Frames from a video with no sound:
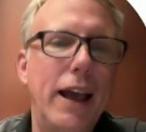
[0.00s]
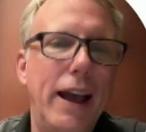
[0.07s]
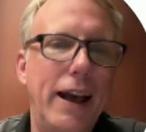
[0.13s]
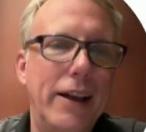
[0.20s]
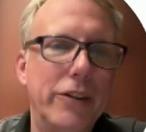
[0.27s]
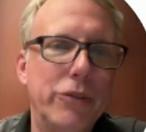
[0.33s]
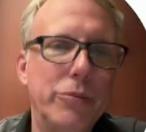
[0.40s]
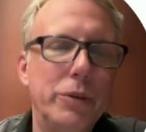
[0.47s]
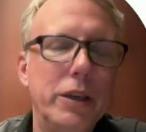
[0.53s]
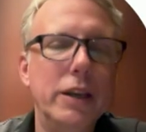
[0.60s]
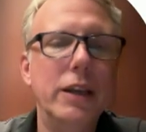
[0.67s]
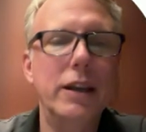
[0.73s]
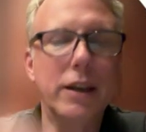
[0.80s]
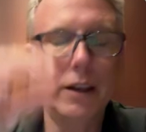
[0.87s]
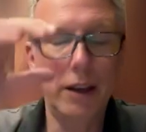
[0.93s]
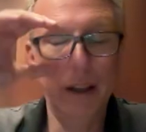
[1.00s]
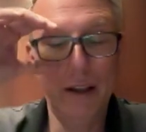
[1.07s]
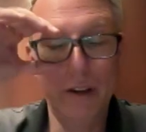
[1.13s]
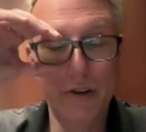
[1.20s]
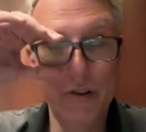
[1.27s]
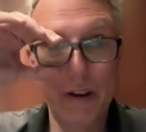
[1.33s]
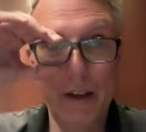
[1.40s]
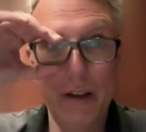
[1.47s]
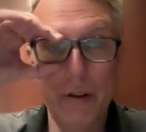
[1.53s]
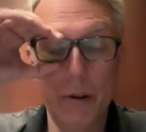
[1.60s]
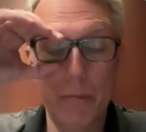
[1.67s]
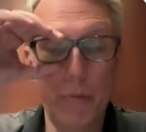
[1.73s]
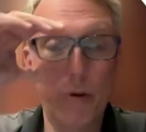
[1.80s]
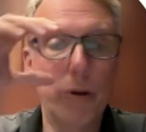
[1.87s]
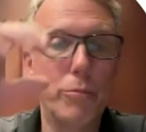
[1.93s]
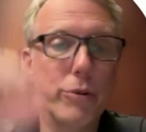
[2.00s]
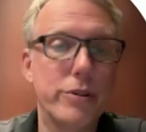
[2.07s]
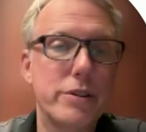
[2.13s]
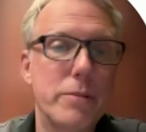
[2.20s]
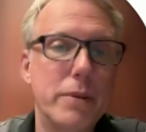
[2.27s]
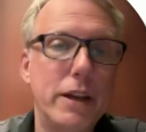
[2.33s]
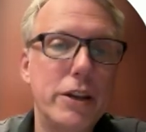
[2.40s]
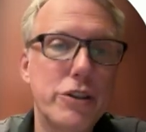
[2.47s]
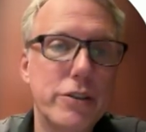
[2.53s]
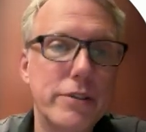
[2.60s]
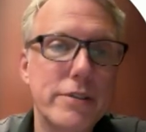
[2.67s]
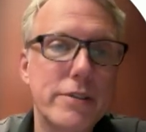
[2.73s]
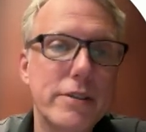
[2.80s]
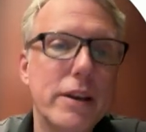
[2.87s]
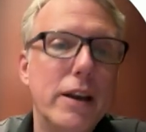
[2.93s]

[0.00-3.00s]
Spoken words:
as we train on more and more simulations.